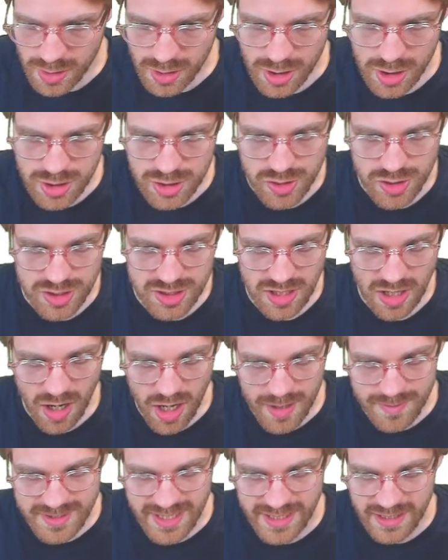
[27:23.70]
So the
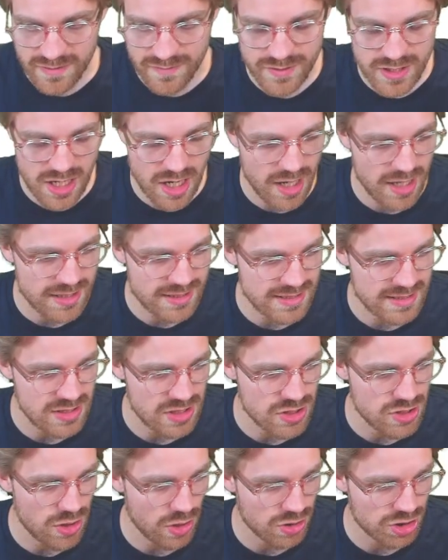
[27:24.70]
time taken for the iodine to
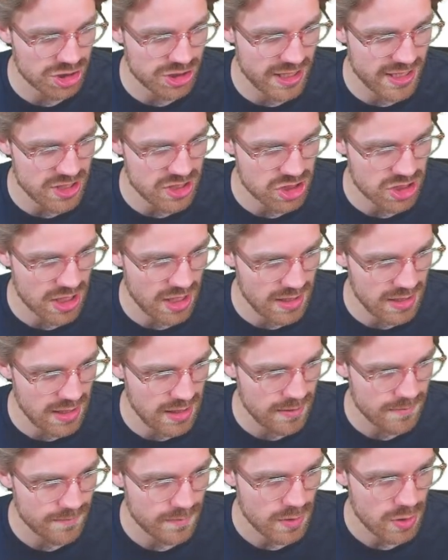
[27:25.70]
not change
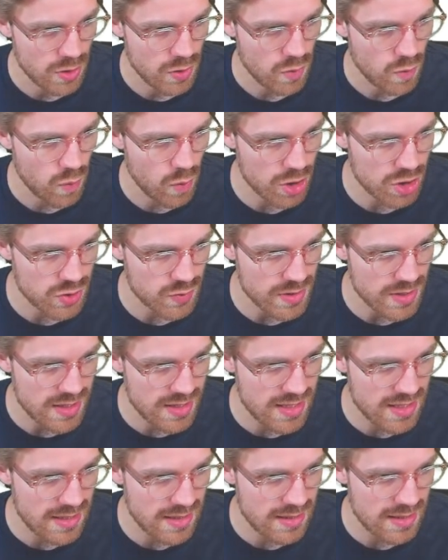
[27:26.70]
color, what do we
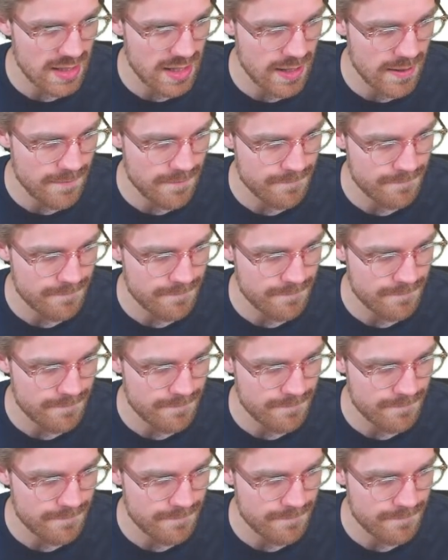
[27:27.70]
think there?